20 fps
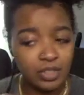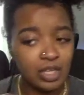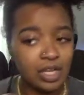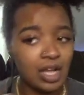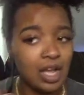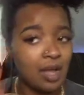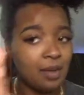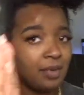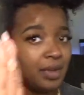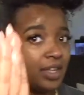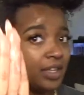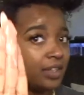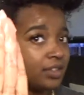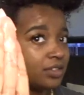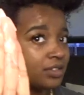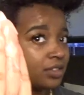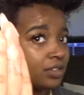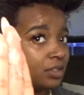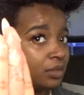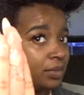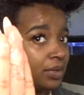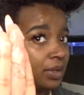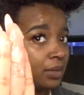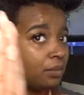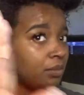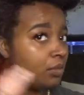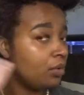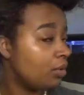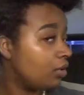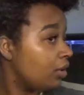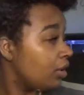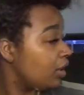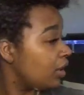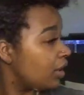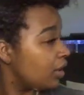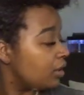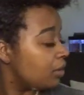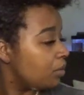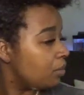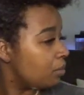I might use a little bit
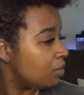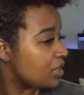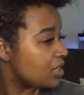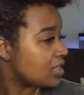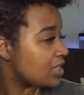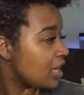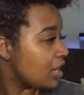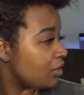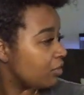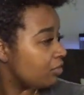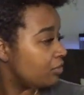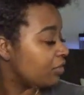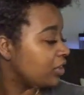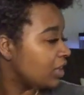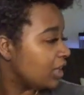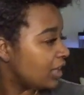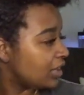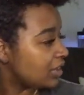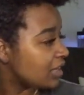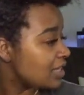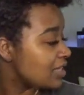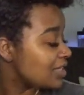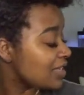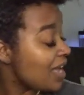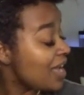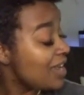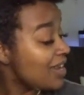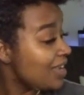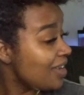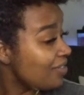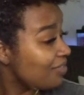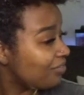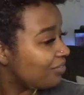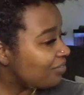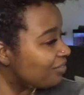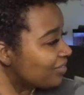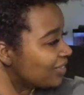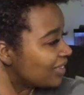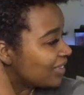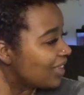more because I don't feel like that's enough
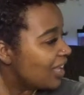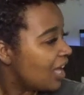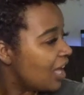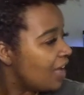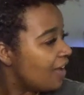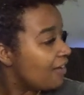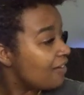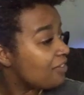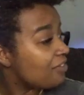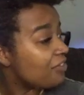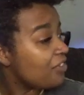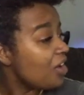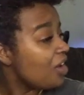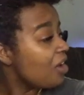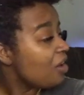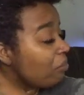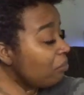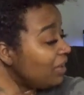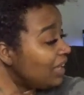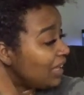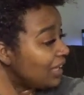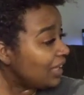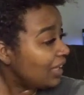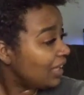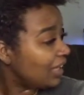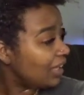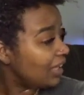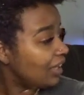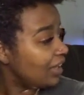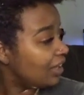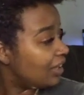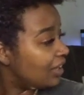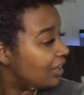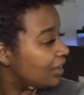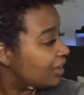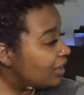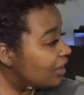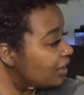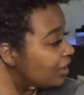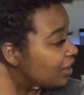for me.
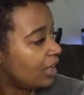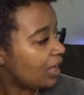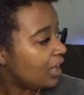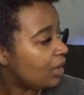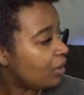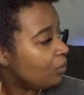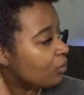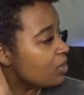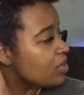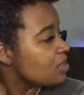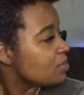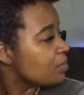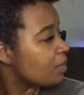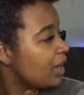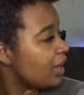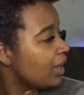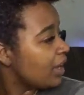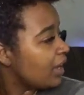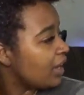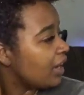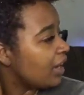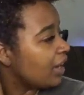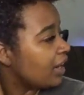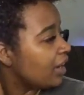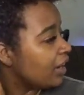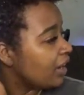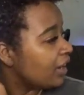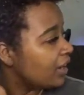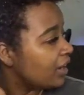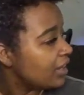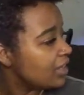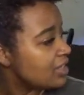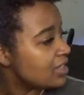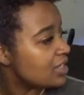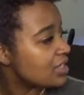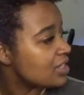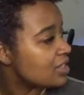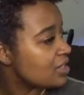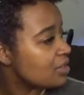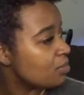And once my hair is
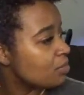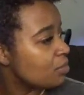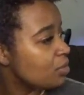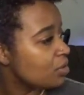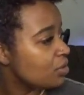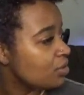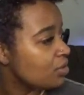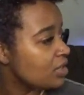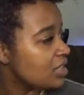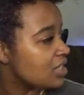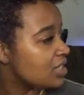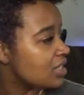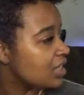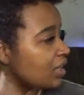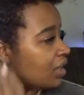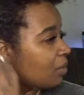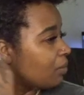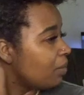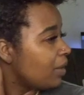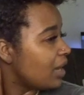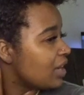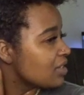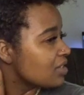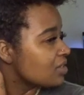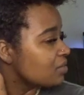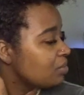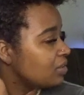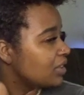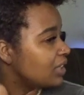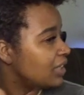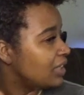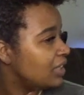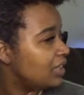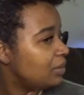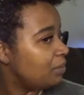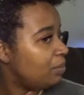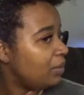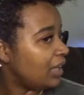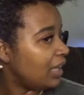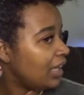as smooth as it can possibly
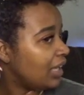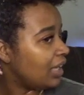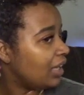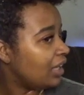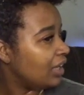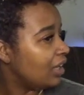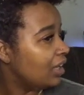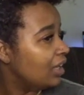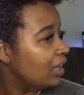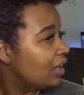be,